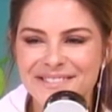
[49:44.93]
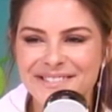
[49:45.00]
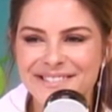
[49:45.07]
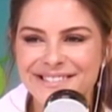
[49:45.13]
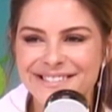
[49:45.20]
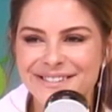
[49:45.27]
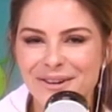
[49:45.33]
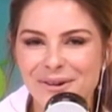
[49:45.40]

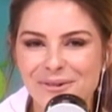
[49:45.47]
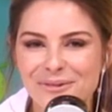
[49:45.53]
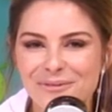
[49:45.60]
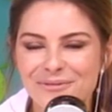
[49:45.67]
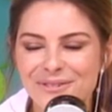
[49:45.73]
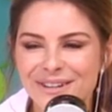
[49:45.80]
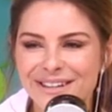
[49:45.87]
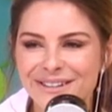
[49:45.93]
So
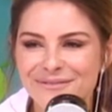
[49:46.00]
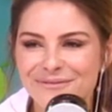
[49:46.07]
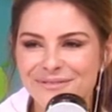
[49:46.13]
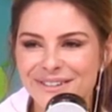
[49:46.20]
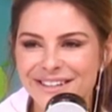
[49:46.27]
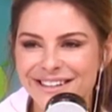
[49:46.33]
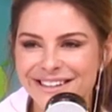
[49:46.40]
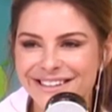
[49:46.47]
friggin'
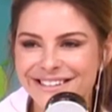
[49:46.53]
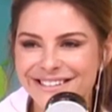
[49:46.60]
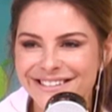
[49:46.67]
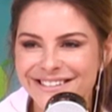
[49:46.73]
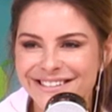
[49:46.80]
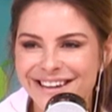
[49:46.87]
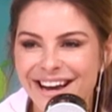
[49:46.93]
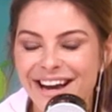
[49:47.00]
funny.
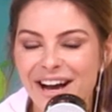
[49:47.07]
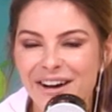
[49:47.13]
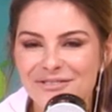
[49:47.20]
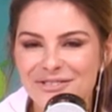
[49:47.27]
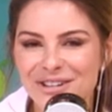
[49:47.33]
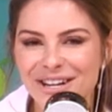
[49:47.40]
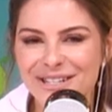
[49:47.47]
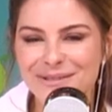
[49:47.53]
I
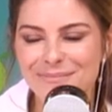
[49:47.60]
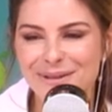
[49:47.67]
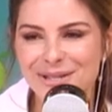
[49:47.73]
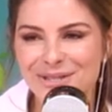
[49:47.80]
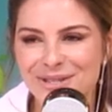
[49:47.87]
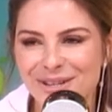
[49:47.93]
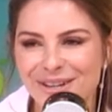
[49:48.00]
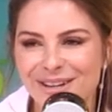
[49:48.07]
have tried to
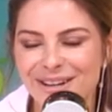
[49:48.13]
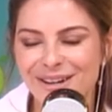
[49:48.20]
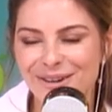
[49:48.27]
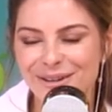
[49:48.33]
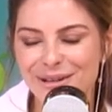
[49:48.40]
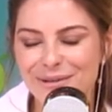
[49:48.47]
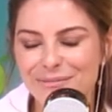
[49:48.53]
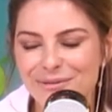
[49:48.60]
beat Char- uh,
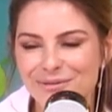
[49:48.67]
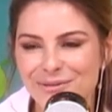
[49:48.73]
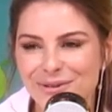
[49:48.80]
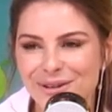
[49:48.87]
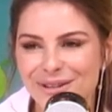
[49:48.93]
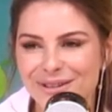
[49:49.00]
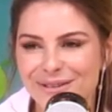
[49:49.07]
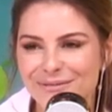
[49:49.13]
Harley
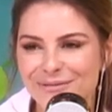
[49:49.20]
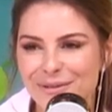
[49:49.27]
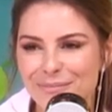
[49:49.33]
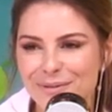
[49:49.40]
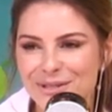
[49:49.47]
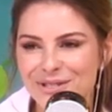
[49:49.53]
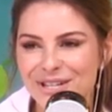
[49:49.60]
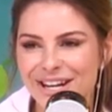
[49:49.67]
before in a
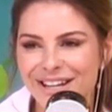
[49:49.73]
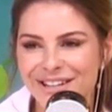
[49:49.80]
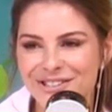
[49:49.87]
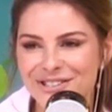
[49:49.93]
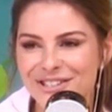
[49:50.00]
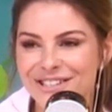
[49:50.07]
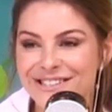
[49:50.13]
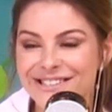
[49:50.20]
Fitbit
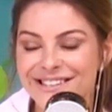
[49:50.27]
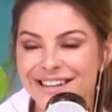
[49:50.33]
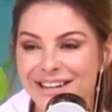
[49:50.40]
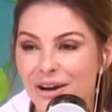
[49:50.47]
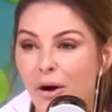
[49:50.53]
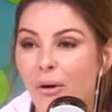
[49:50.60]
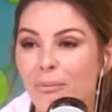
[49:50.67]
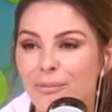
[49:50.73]
challenge. It is
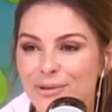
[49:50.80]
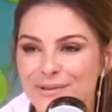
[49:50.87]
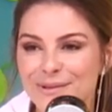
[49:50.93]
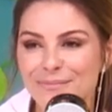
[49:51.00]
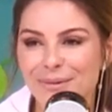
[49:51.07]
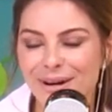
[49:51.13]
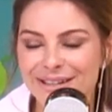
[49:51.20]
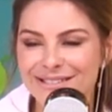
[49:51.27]
like almost
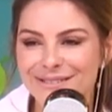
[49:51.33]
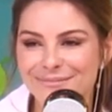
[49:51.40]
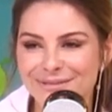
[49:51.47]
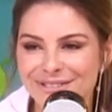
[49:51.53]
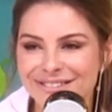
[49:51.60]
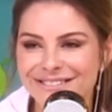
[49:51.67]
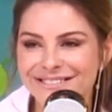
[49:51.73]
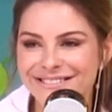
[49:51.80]

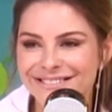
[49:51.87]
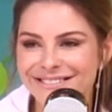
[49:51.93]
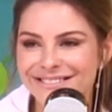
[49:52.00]
impossible.